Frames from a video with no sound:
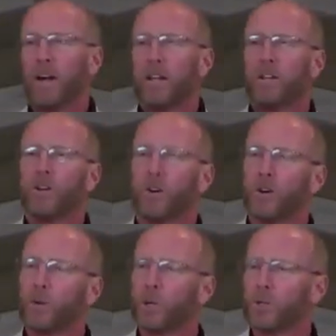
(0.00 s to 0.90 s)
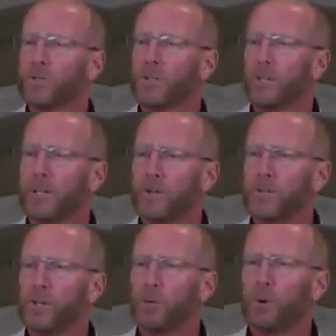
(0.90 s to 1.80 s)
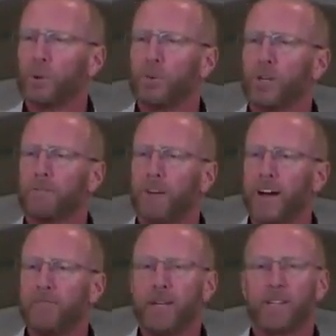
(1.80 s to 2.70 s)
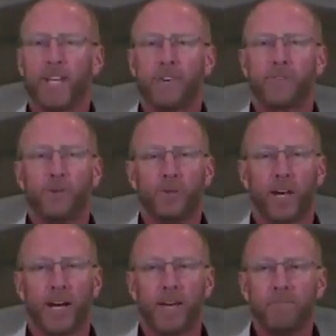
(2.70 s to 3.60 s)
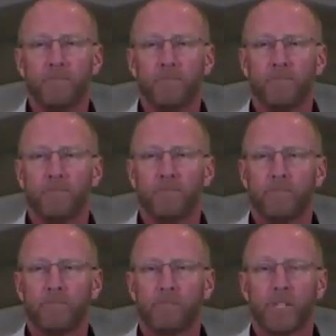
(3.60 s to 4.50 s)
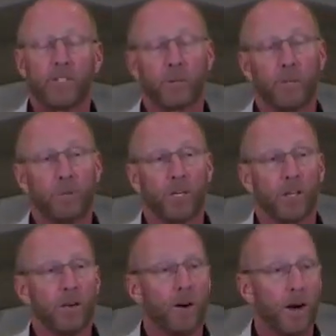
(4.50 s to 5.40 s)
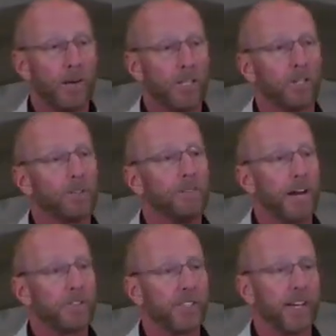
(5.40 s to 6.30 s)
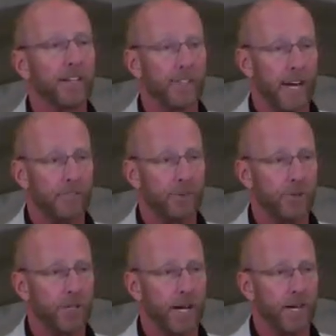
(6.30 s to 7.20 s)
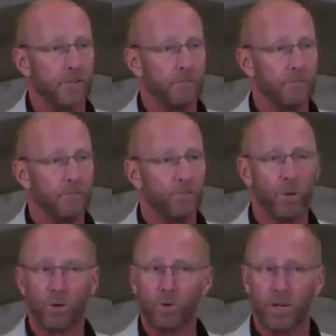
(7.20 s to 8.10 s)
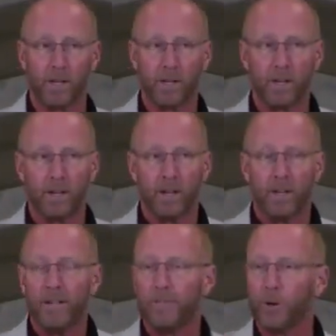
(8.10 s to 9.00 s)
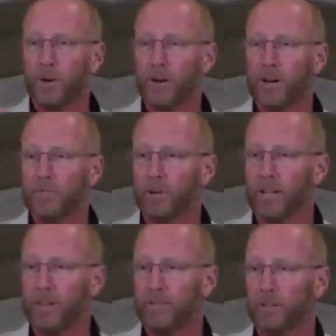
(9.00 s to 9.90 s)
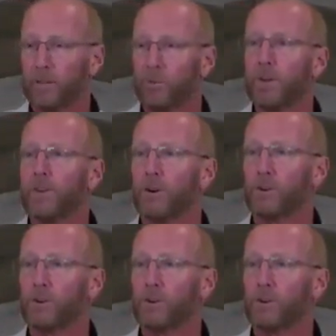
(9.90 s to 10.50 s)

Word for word: You know, Erwin Lutzer years ago wrote a book, Five Minutes After You Die. It's a great book. I'm going to tell you five seconds after you die, real quick. If you're an unbeliever without